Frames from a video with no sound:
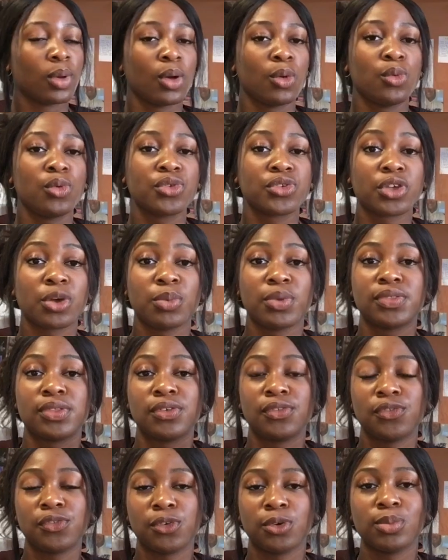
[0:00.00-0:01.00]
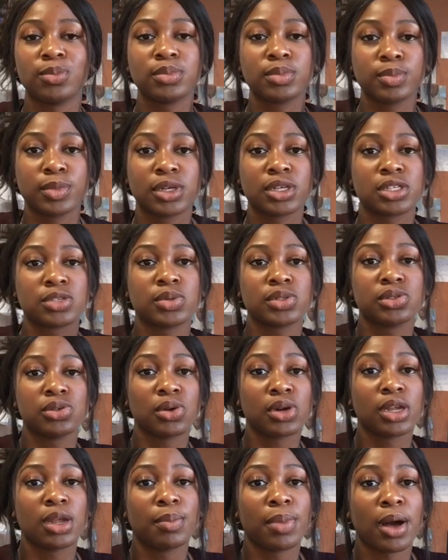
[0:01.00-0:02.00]
Also with the form, because we're
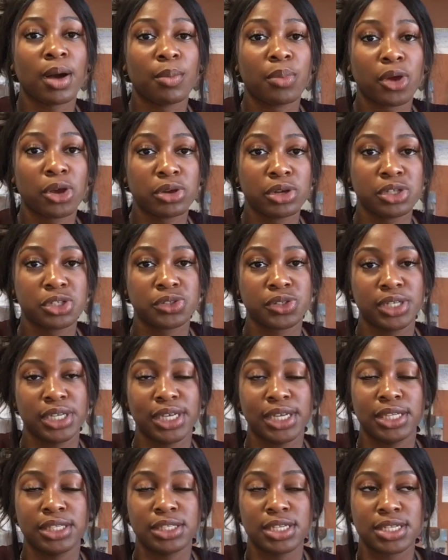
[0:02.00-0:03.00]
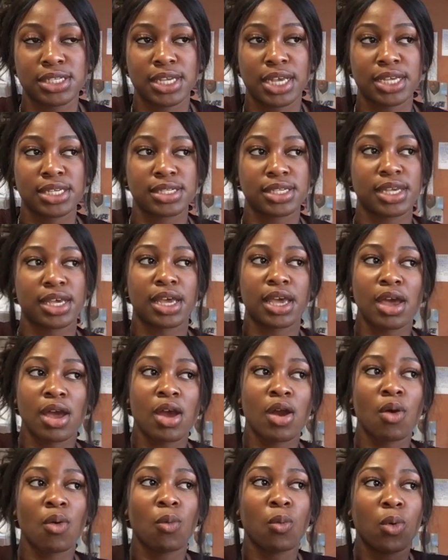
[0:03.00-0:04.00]
talking about poetry in this essay,
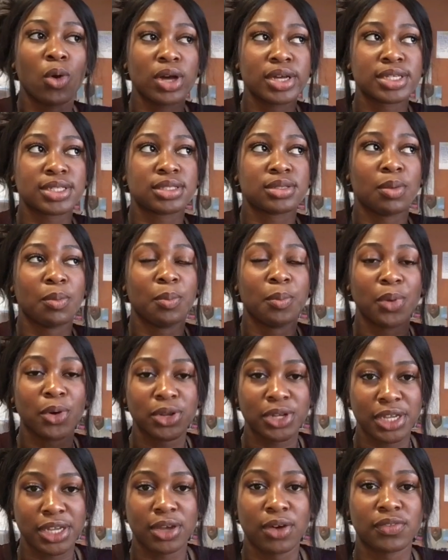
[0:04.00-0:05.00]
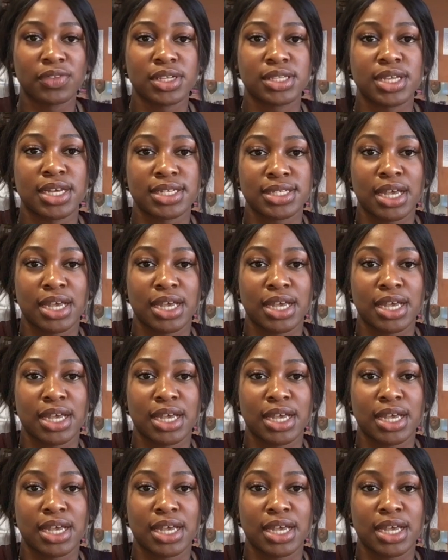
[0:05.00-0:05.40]
what is the body of the text?